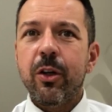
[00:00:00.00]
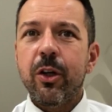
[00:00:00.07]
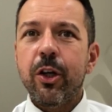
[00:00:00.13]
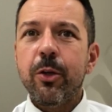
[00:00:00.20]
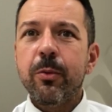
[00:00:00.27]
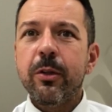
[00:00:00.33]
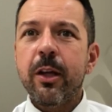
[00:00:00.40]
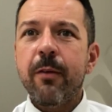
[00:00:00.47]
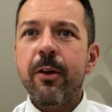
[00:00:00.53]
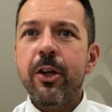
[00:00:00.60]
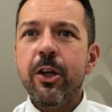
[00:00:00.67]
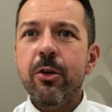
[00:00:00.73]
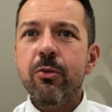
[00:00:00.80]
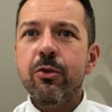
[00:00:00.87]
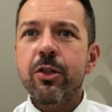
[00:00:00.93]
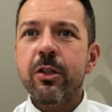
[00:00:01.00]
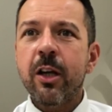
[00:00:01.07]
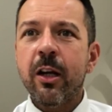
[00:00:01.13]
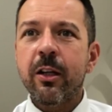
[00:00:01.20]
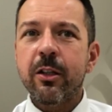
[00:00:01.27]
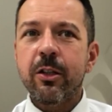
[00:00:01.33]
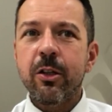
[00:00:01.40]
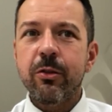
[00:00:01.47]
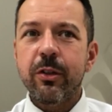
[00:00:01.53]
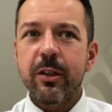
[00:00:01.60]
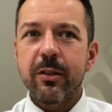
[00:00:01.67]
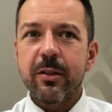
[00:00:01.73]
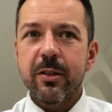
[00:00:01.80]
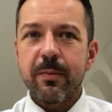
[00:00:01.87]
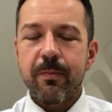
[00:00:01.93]
You would have a huge target
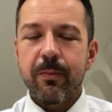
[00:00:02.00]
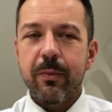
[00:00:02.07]
audience.